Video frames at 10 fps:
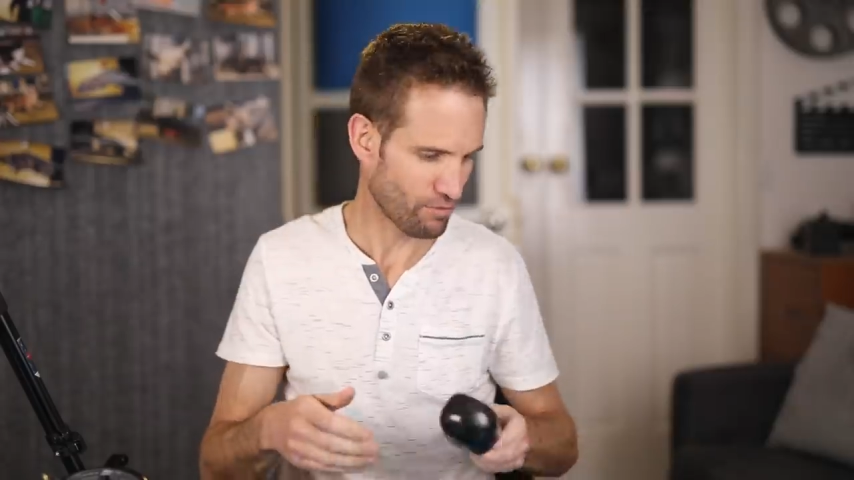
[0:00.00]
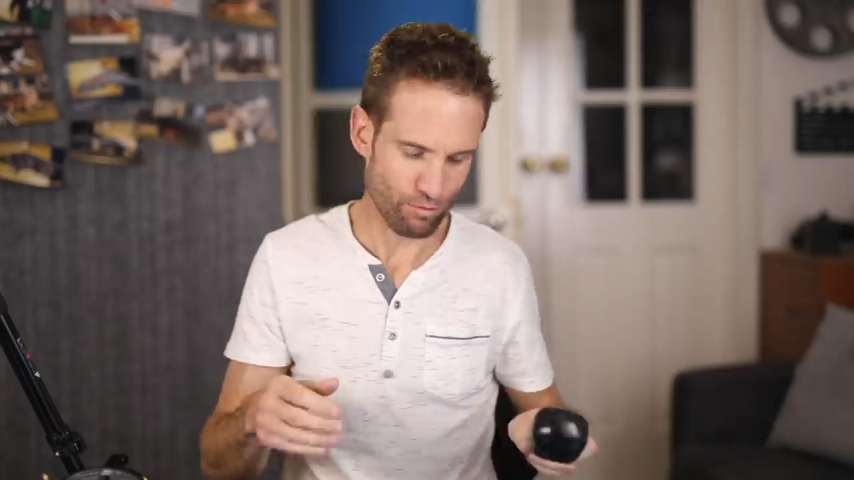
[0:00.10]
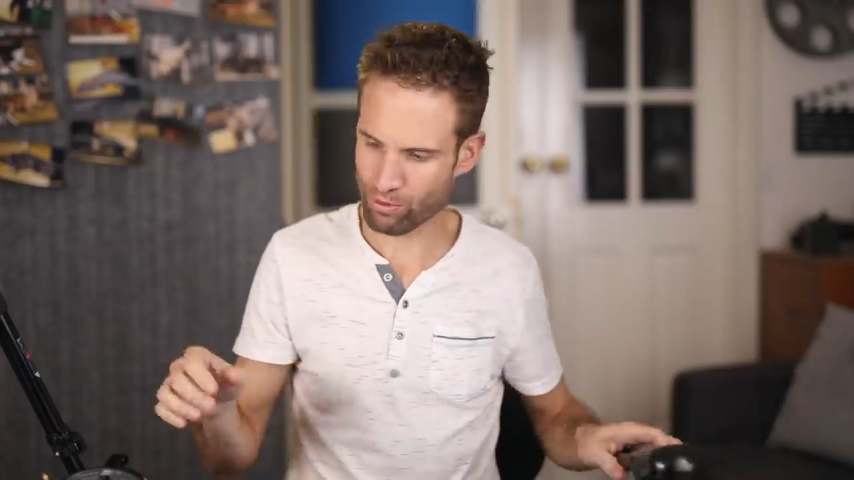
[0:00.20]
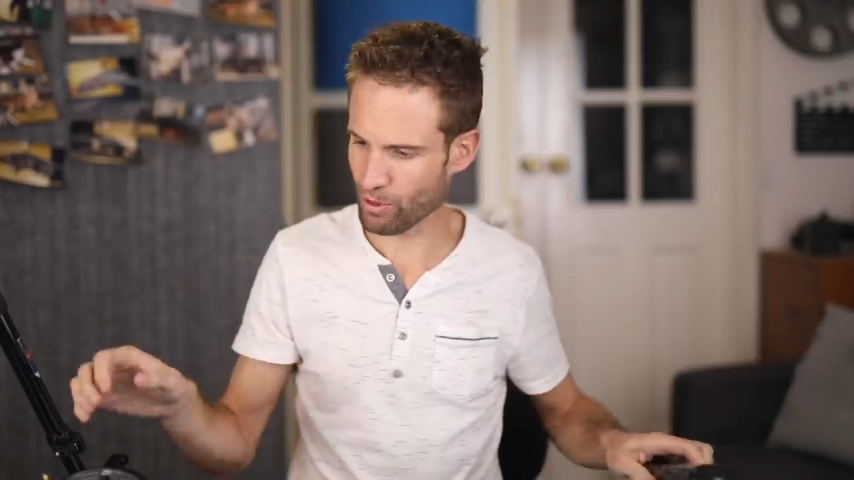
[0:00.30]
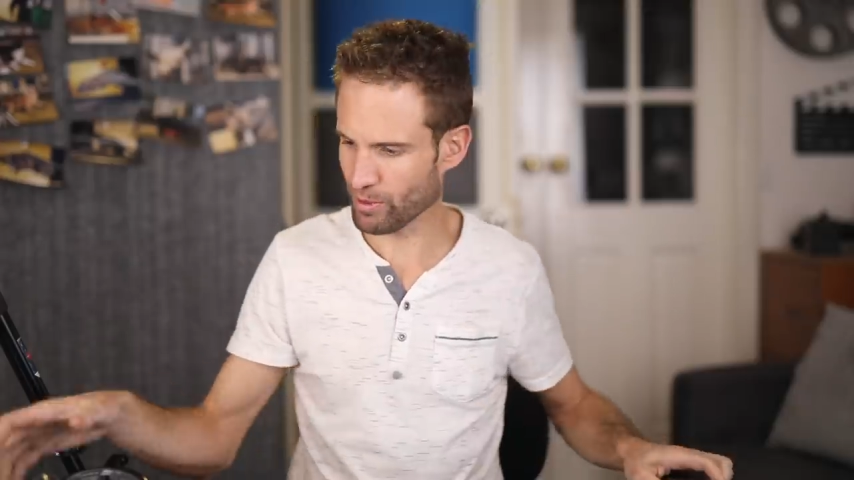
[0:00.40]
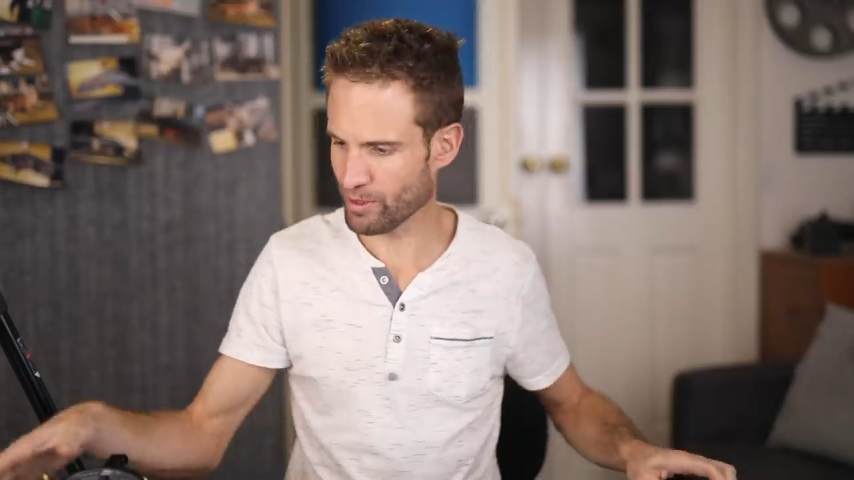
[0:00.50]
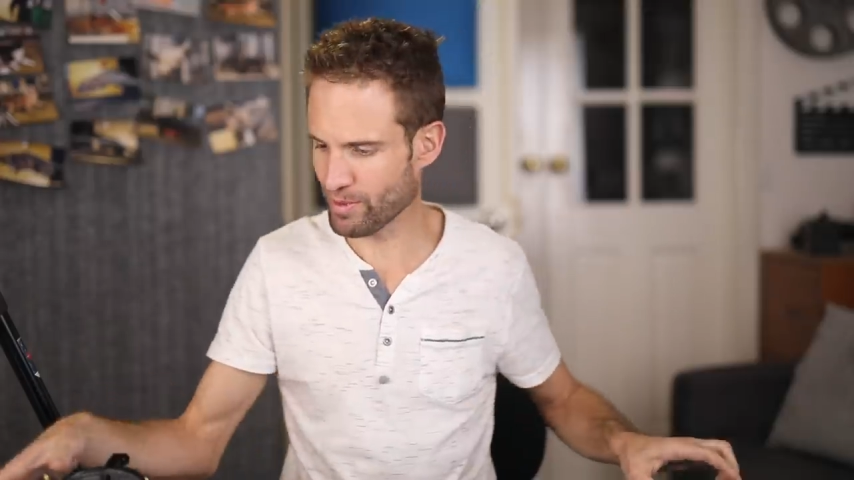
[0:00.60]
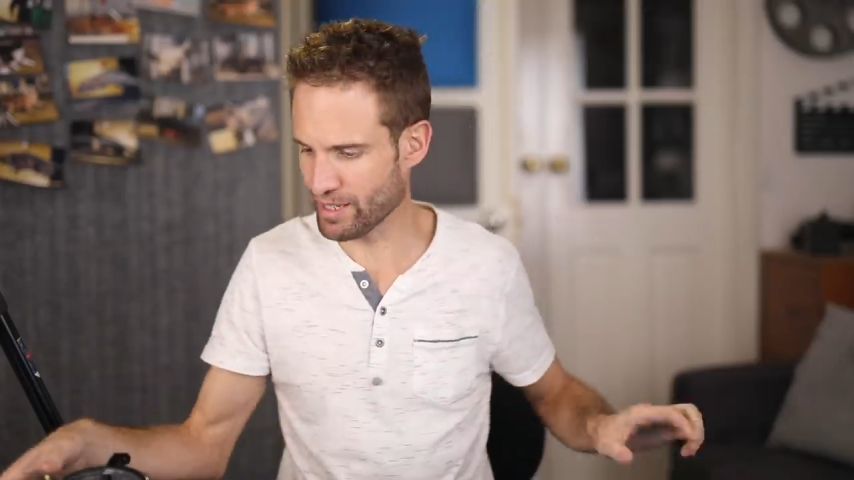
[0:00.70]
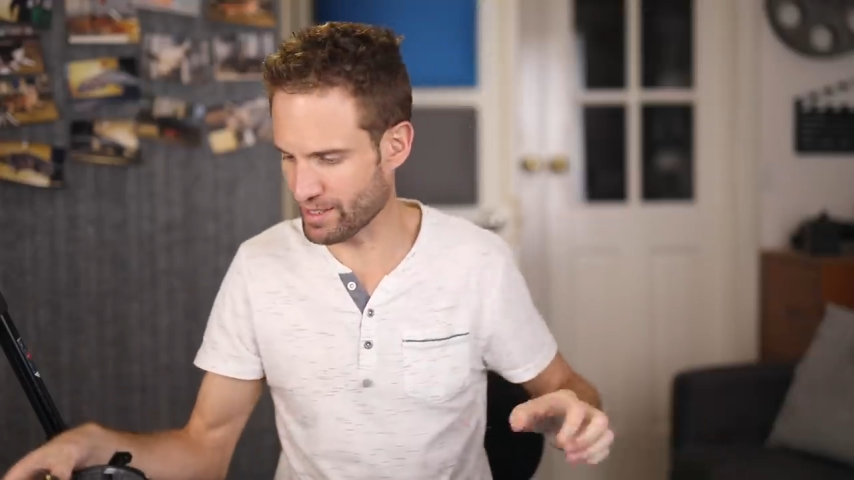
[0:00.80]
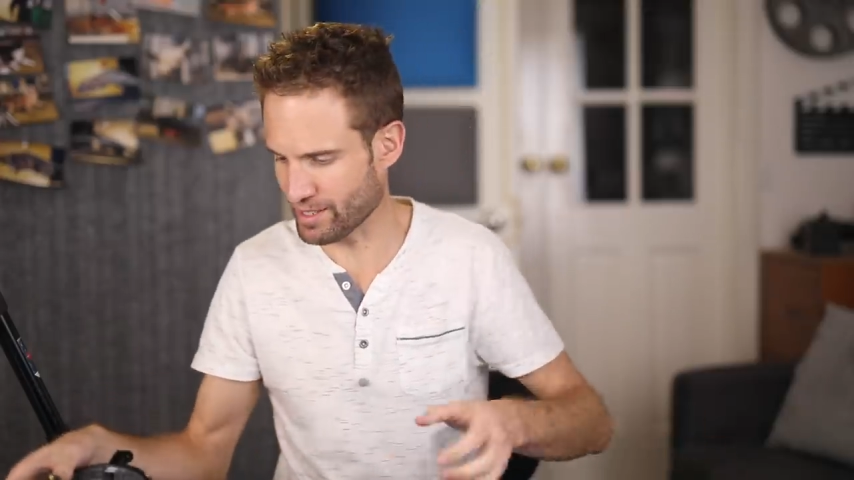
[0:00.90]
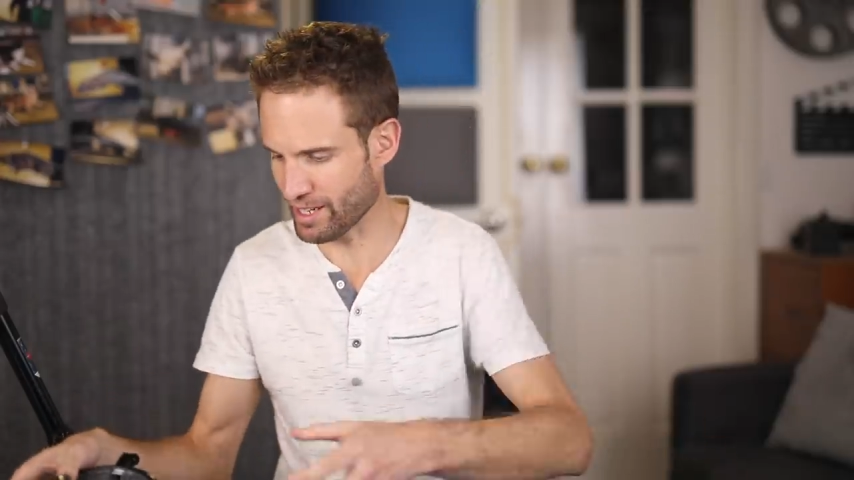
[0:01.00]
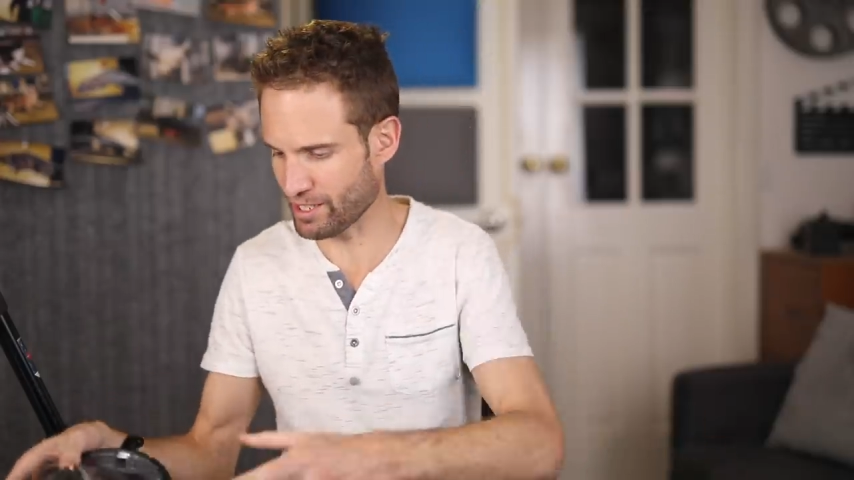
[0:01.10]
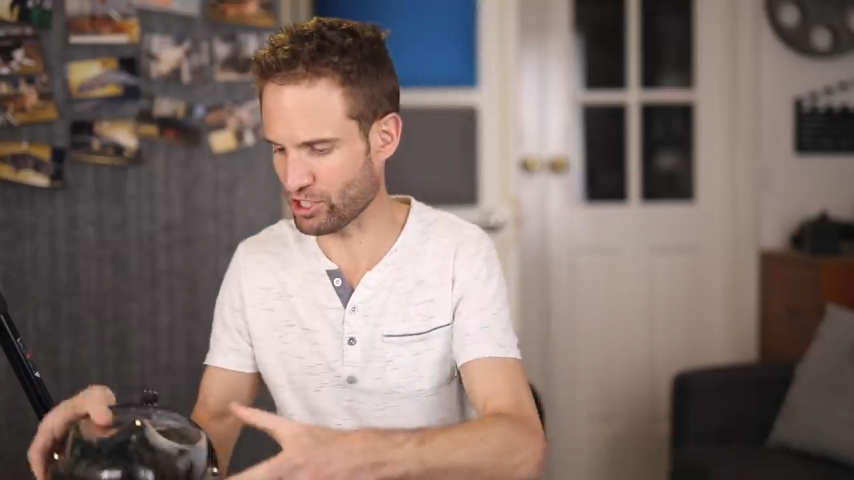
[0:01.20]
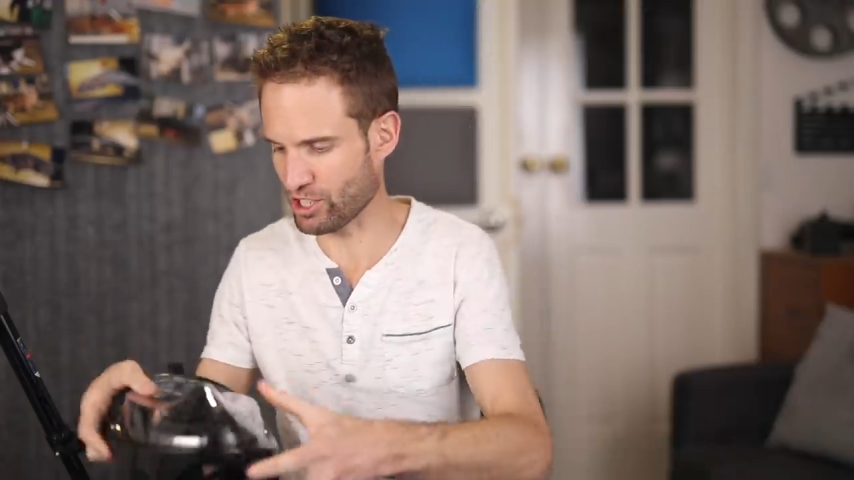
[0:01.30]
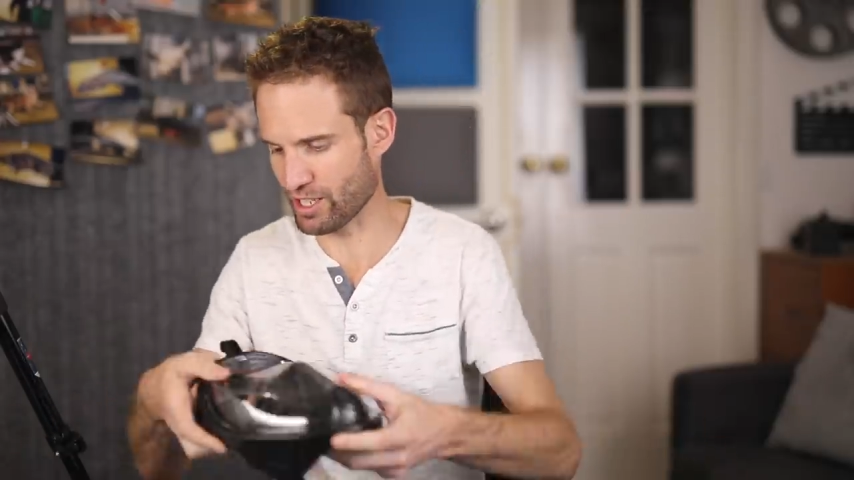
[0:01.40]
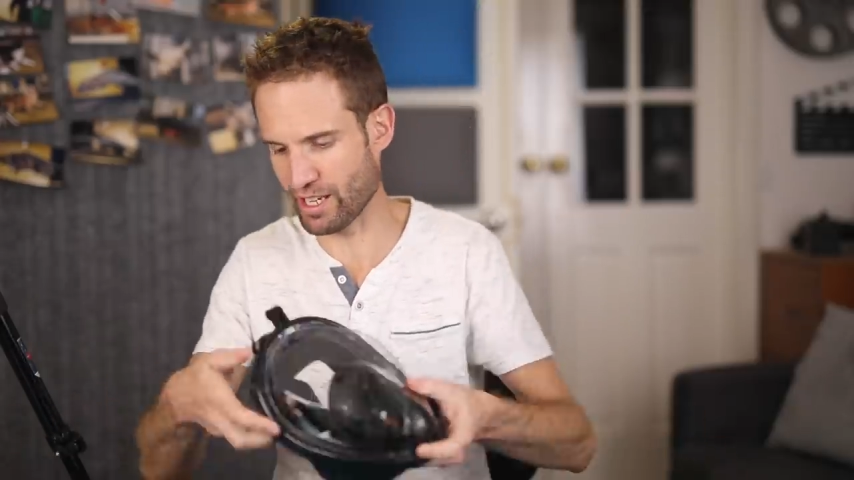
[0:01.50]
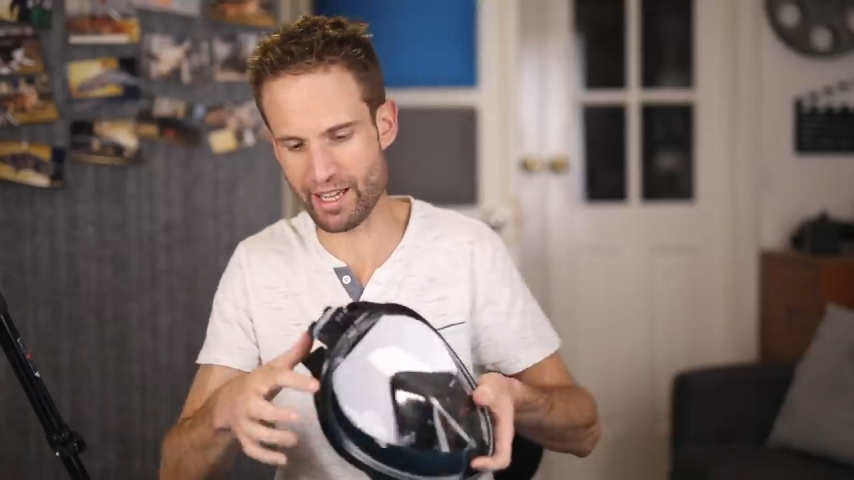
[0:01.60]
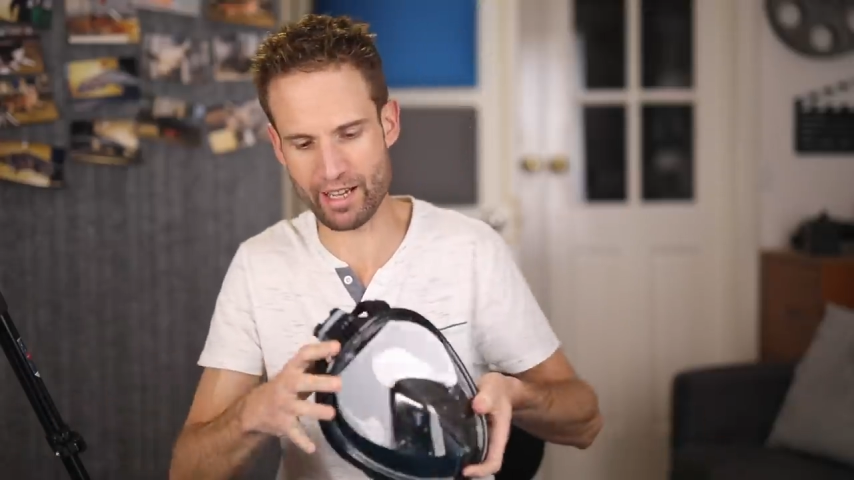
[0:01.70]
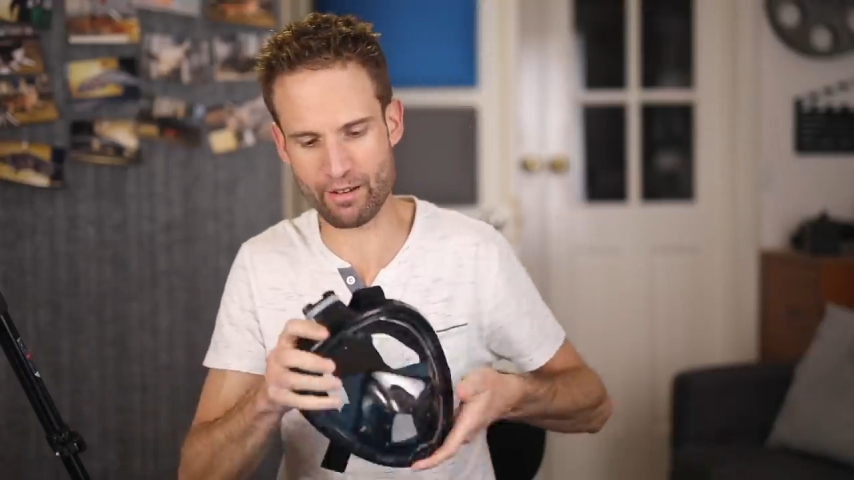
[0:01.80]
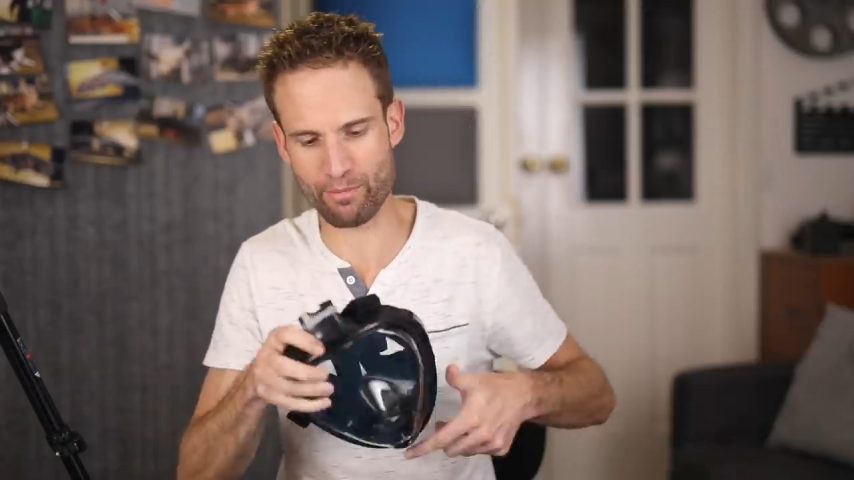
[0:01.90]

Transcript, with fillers: We'll probably be attaching our